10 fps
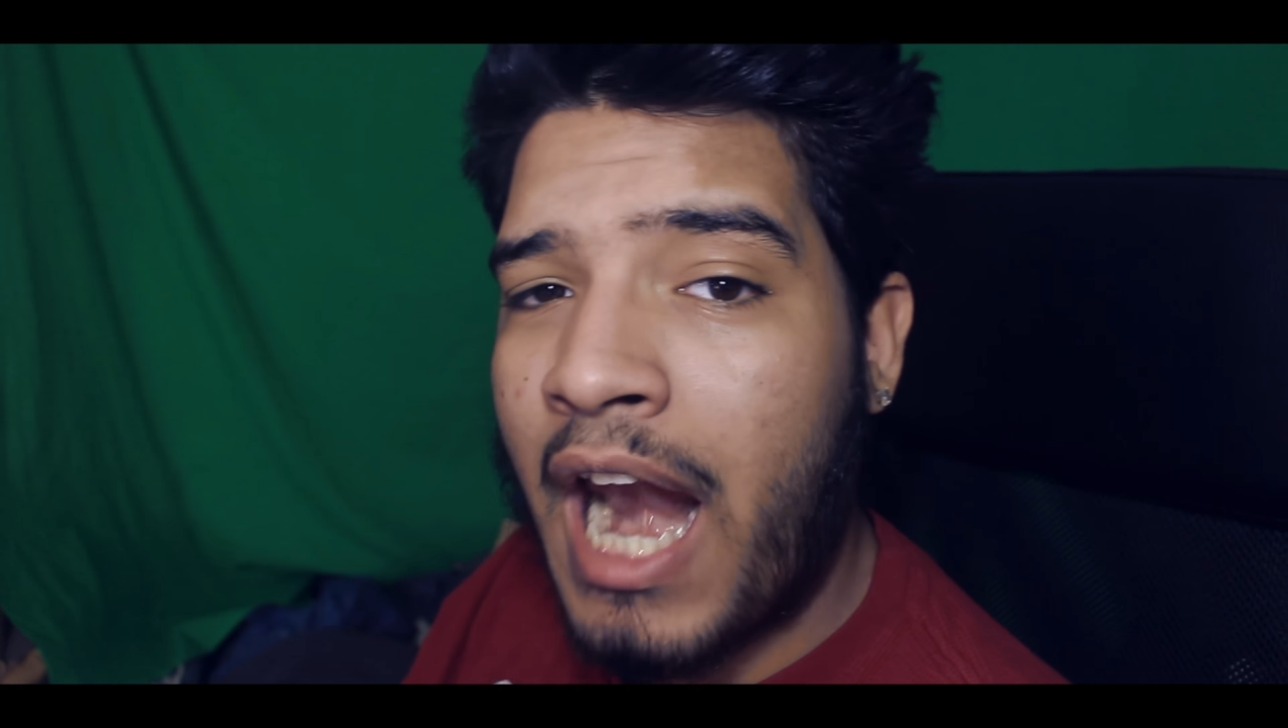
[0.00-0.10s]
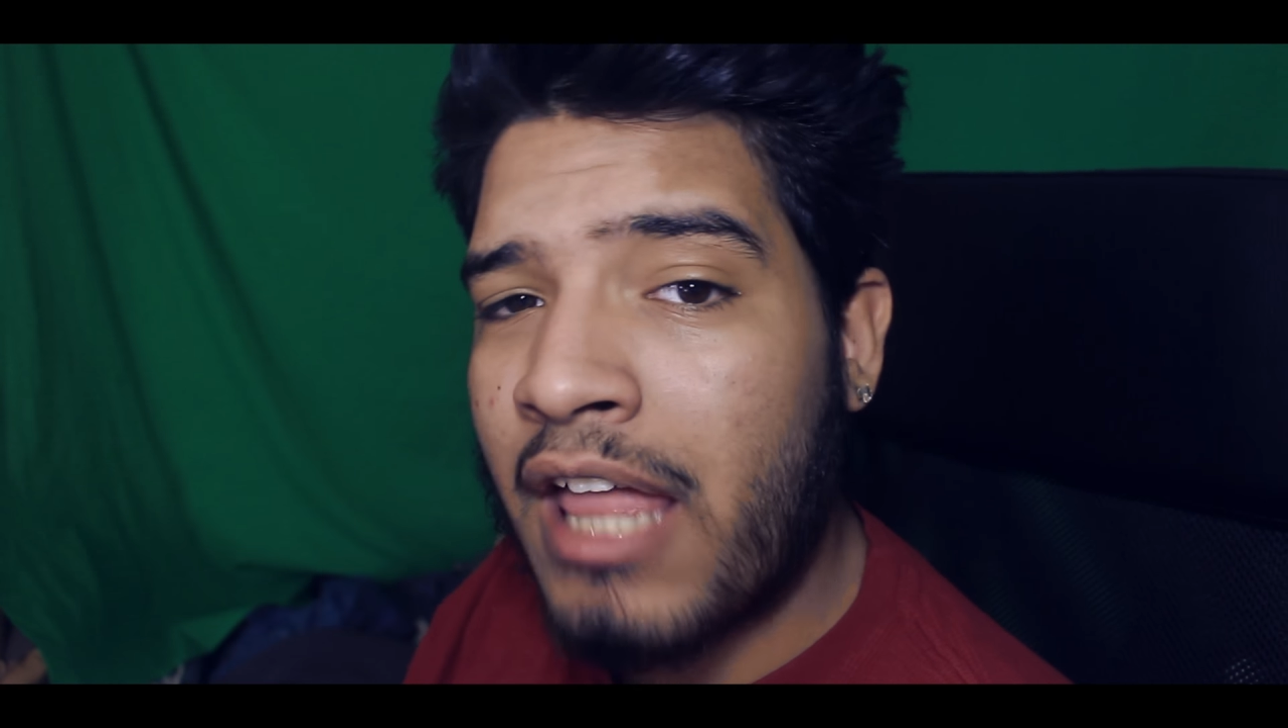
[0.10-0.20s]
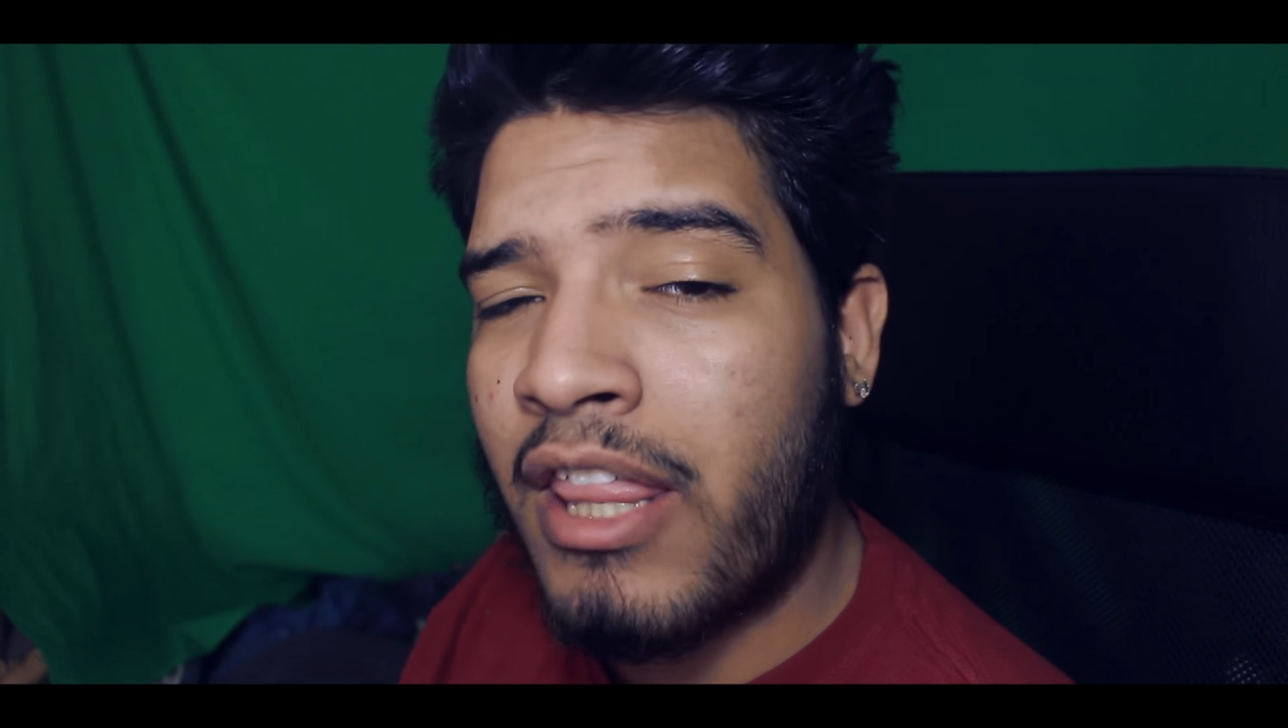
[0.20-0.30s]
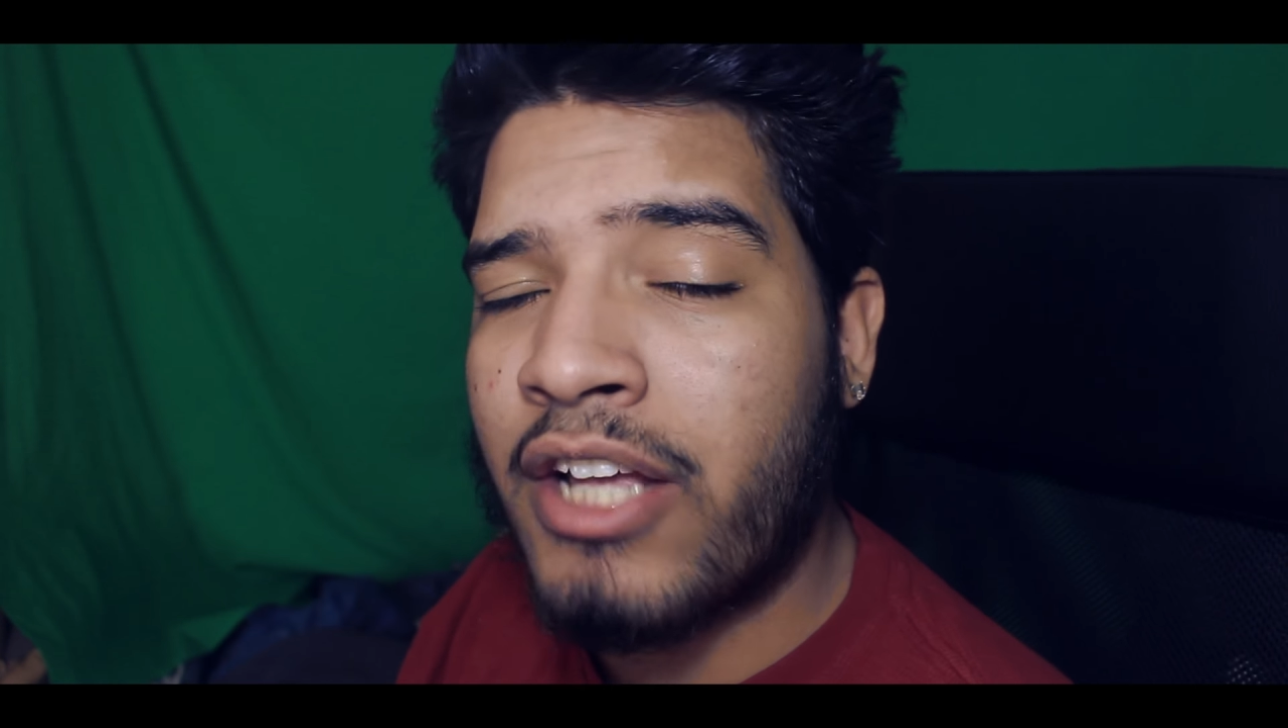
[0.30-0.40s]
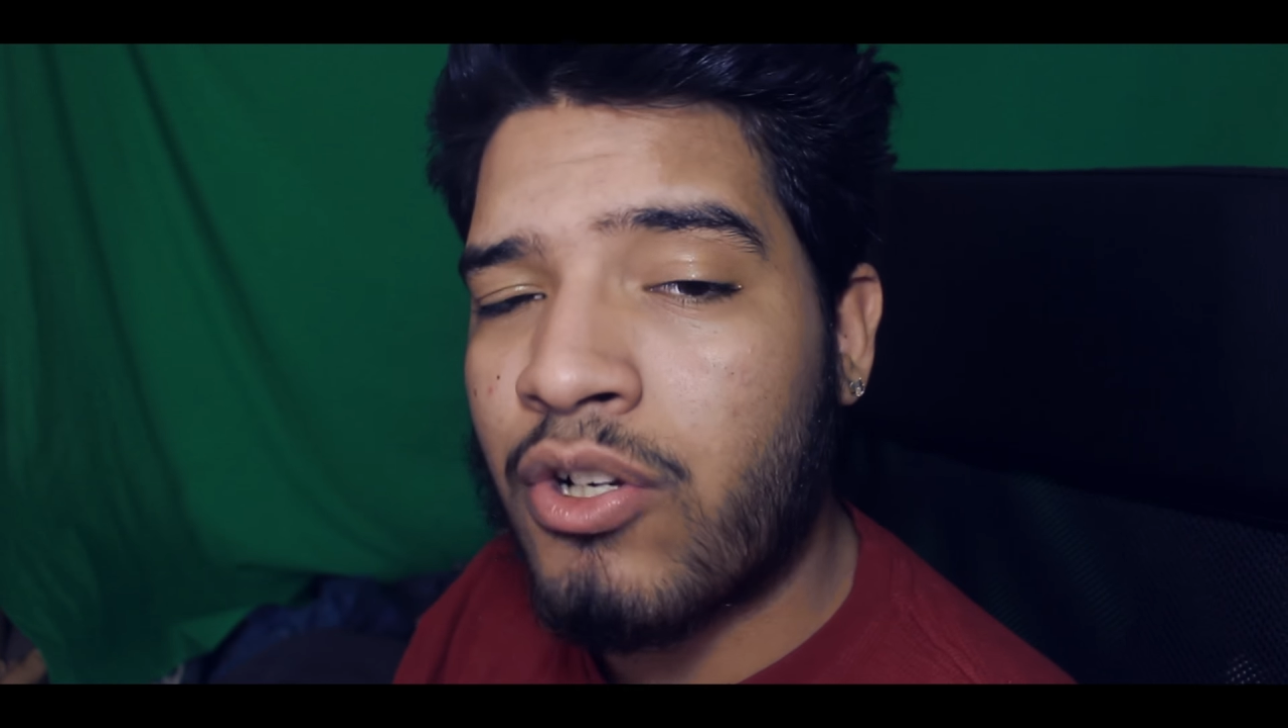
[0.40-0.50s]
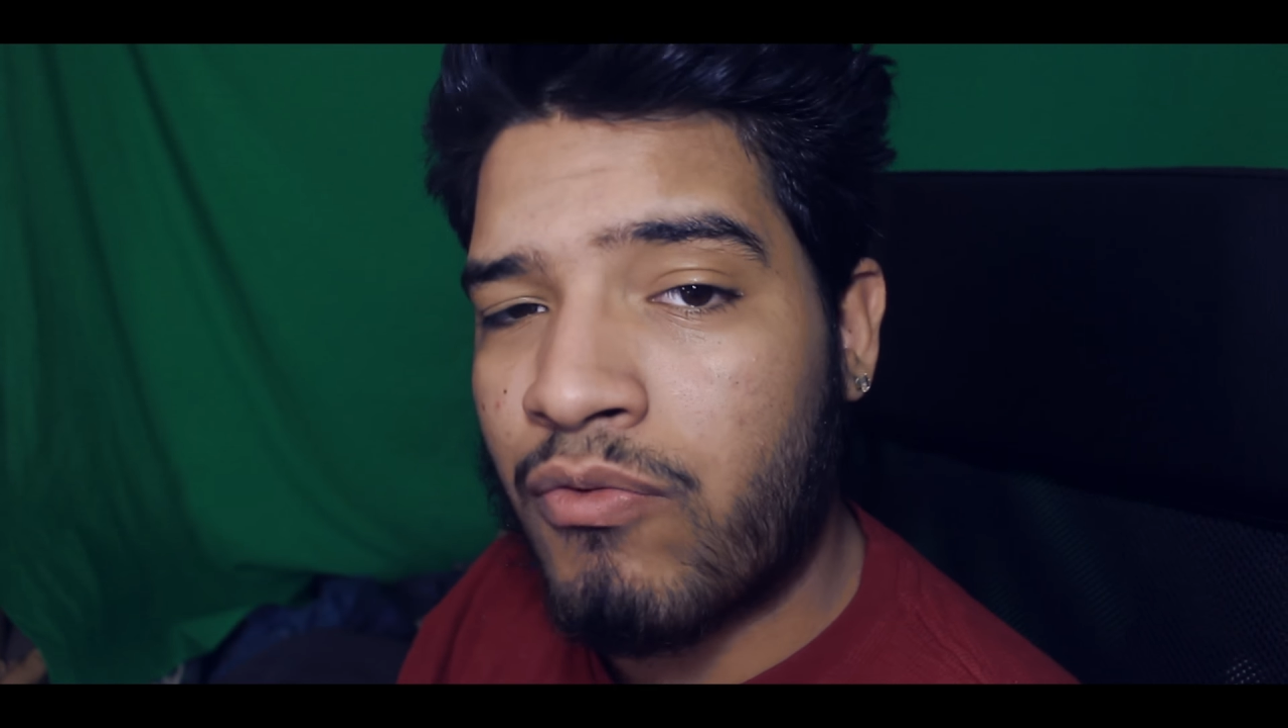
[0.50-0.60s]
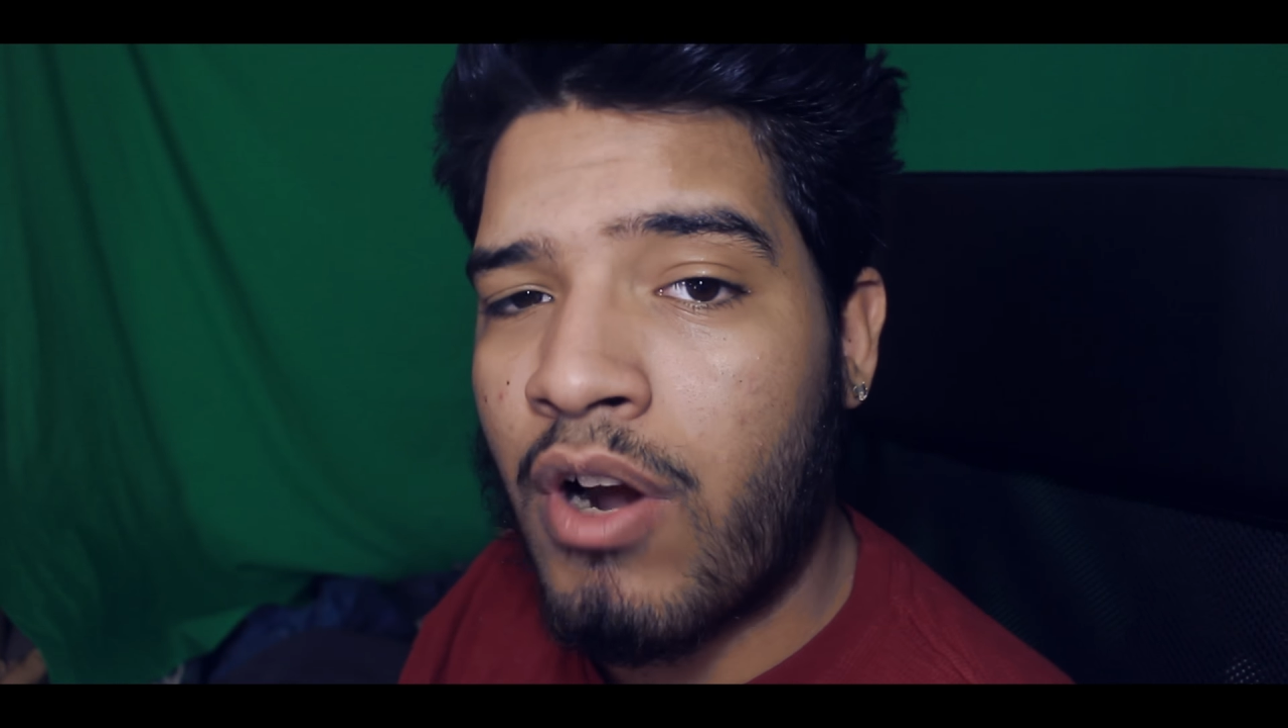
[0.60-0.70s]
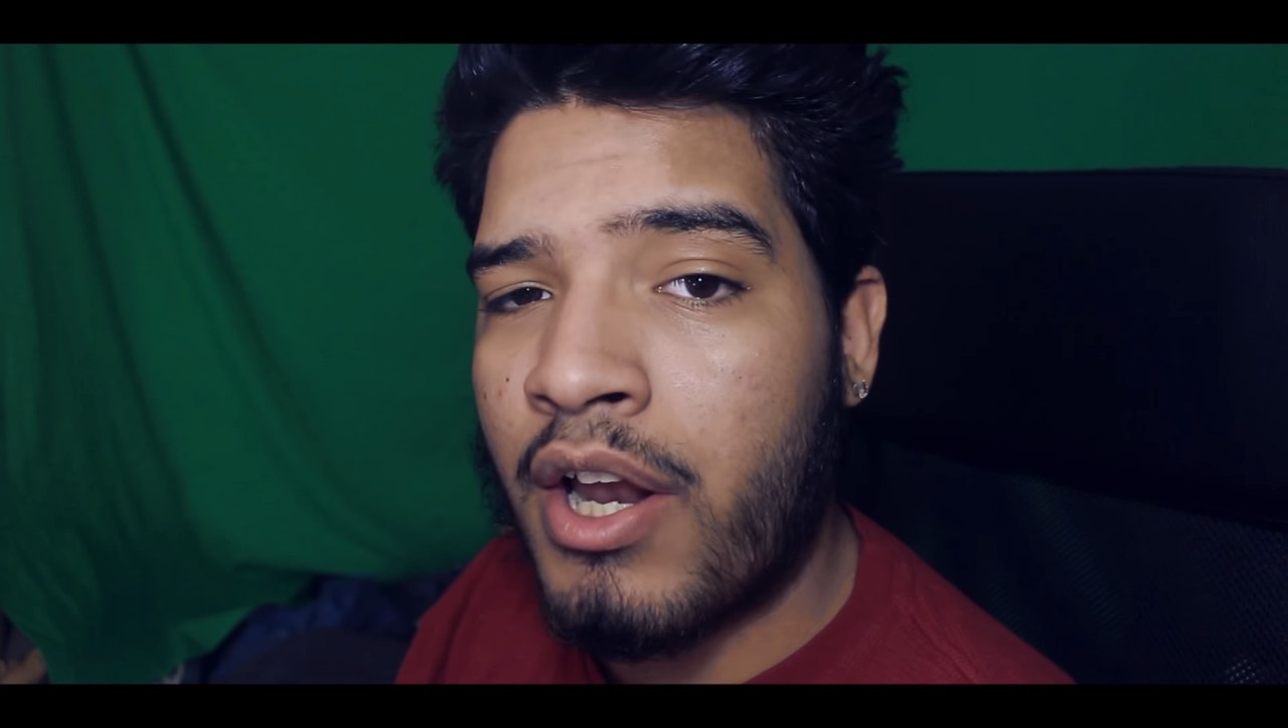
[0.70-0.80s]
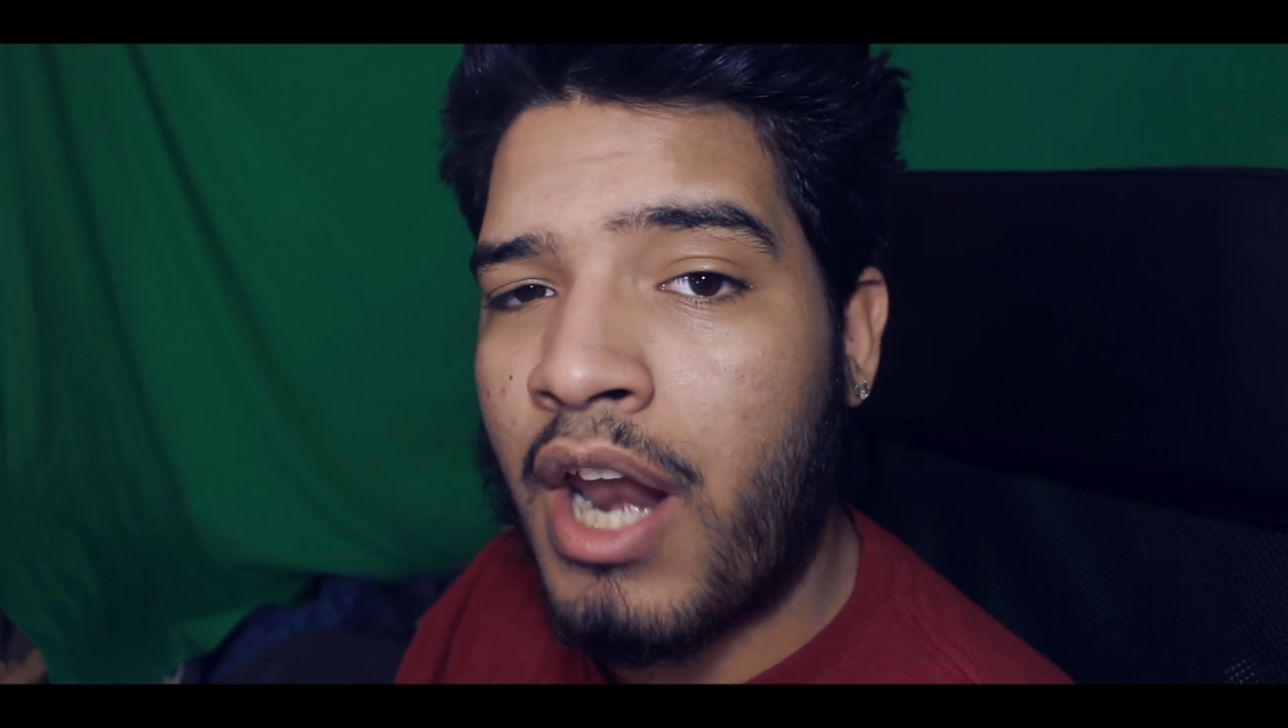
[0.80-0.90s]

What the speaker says: I like to run